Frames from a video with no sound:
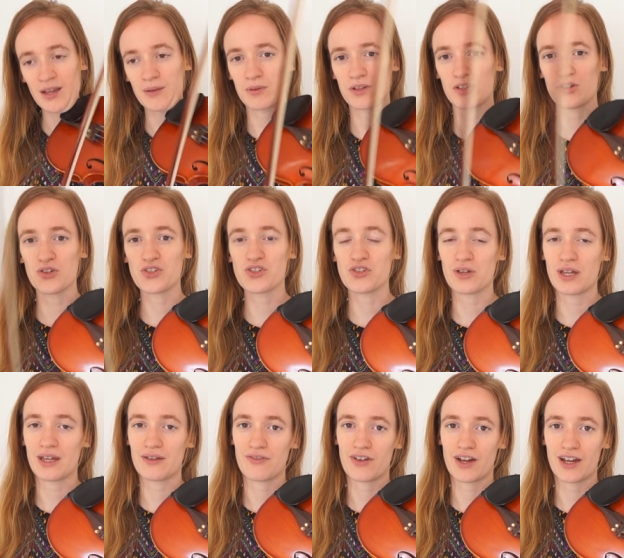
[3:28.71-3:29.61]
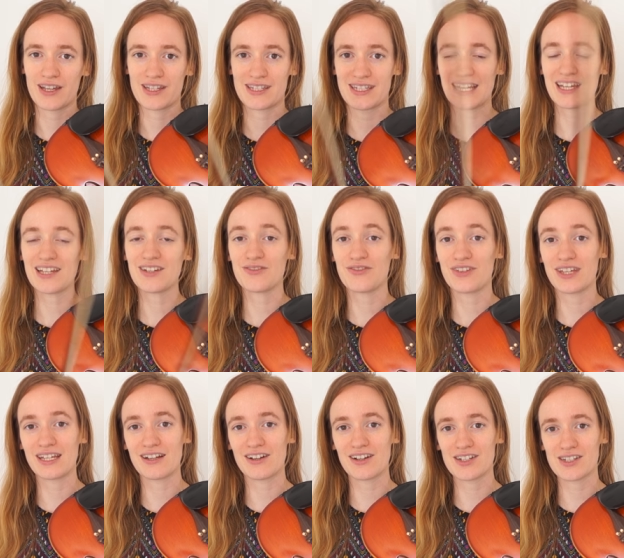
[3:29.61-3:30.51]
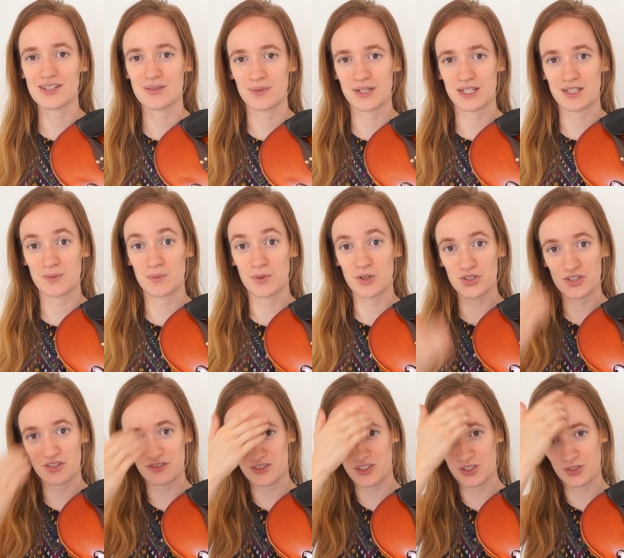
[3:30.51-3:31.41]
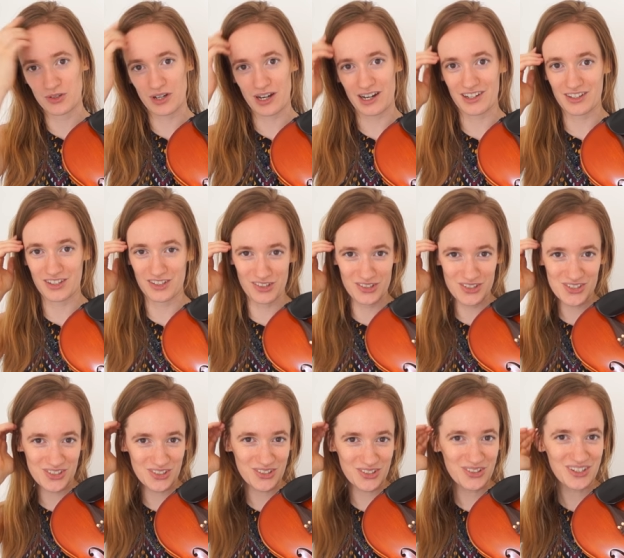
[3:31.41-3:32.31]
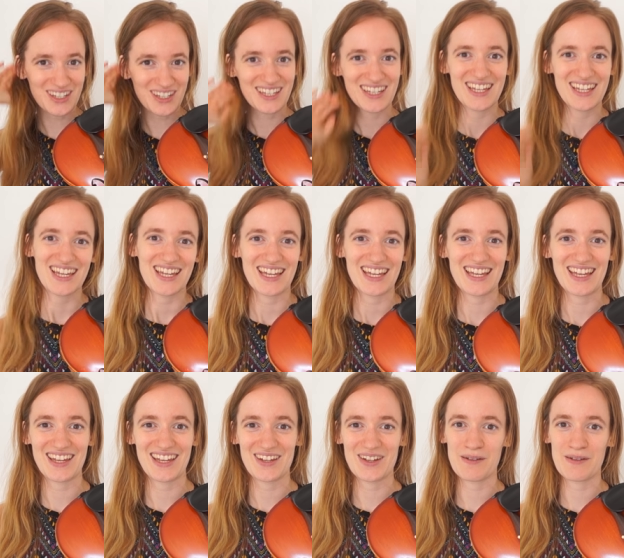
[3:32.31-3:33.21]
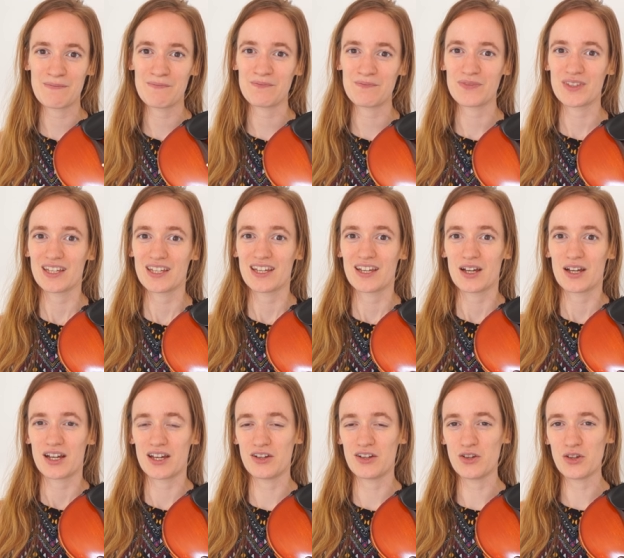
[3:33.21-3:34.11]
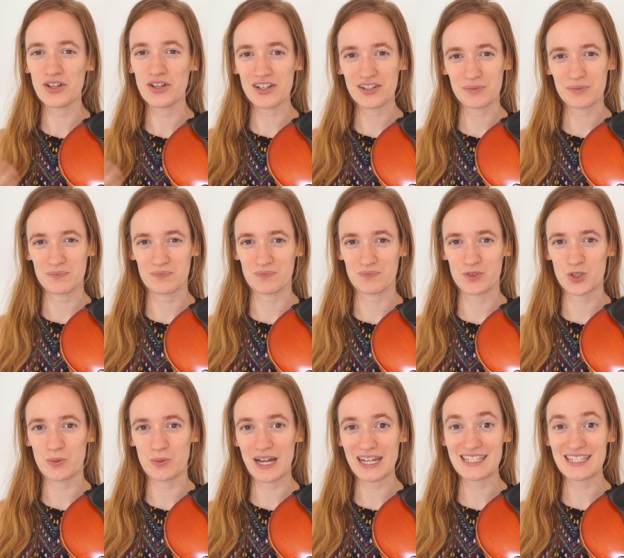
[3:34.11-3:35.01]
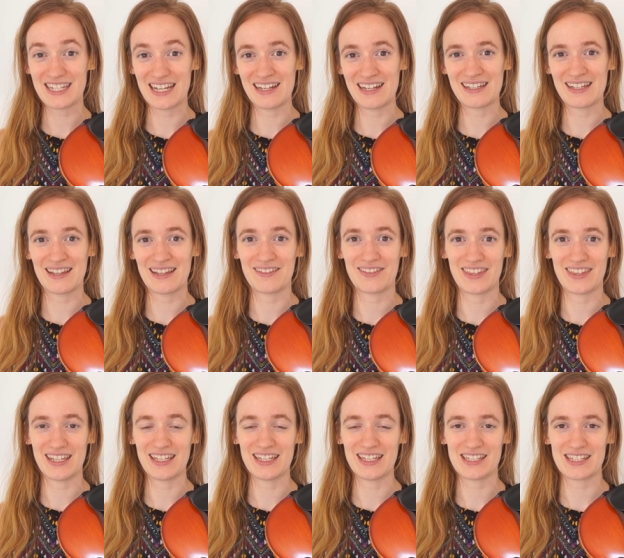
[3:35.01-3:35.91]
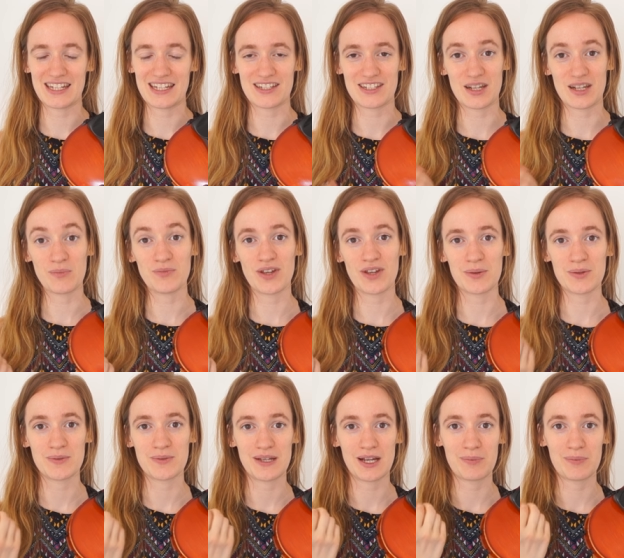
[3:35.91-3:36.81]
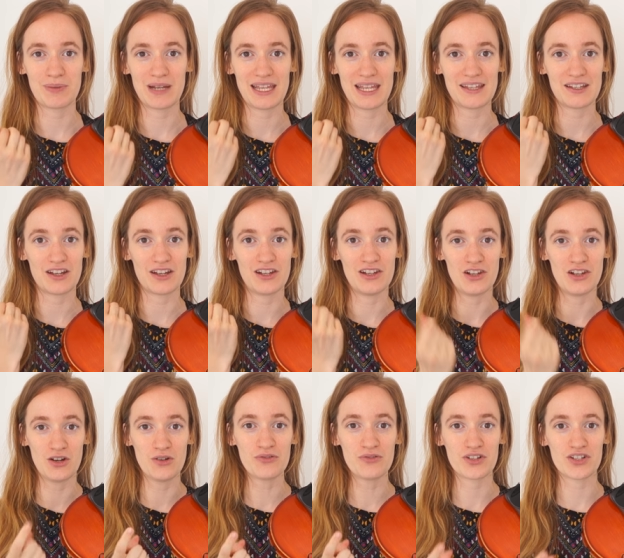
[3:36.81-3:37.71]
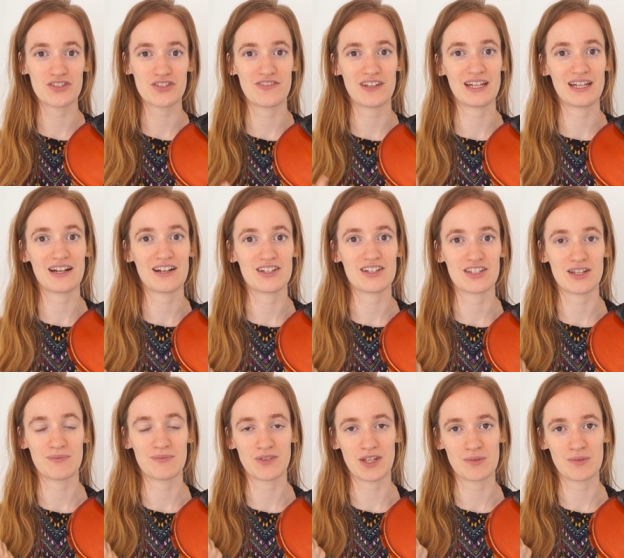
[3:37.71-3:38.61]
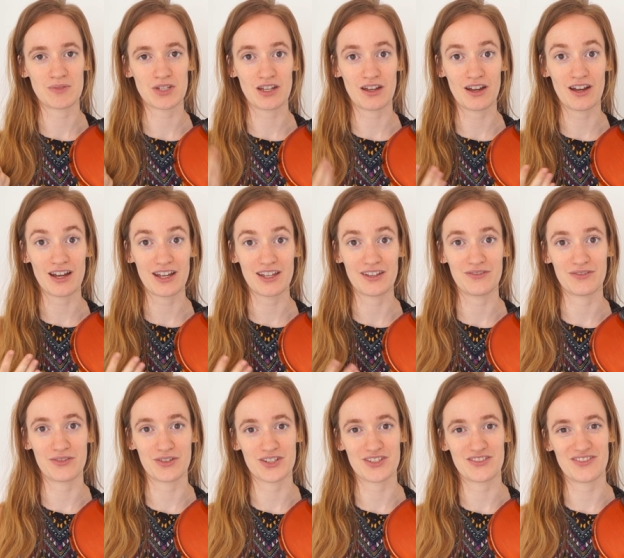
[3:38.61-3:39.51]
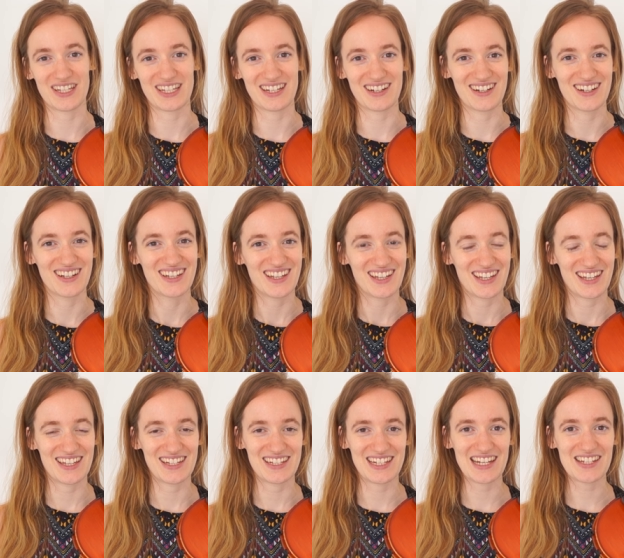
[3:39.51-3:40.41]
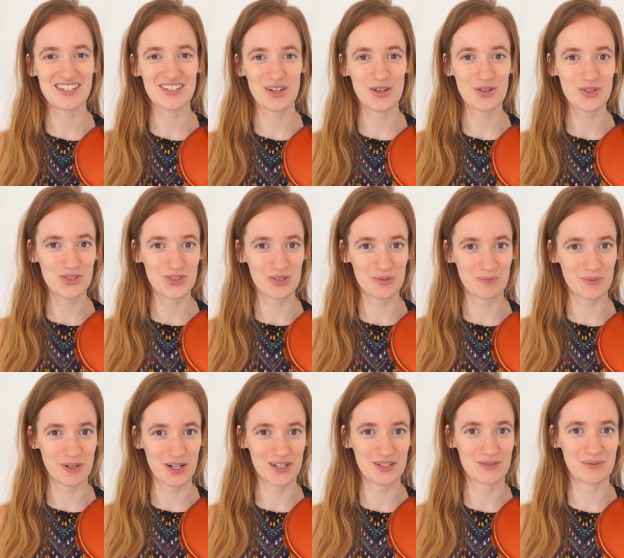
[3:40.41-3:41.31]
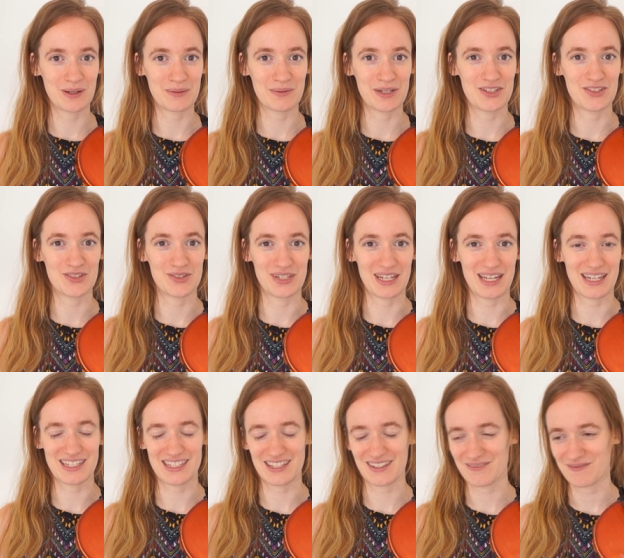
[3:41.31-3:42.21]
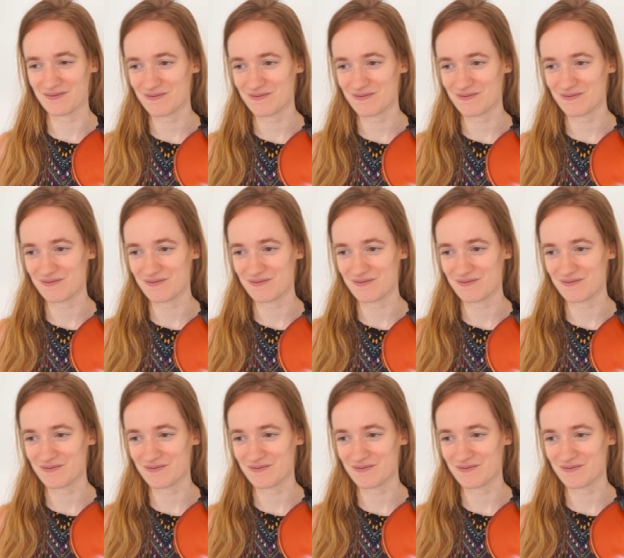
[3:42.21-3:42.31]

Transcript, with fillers: We also have high second fingers, which most of you are used to. Um, another quite challenging thing is that sometimes we are playing a low first finger and sometimes a high first finger. And let's go to the part where we do that.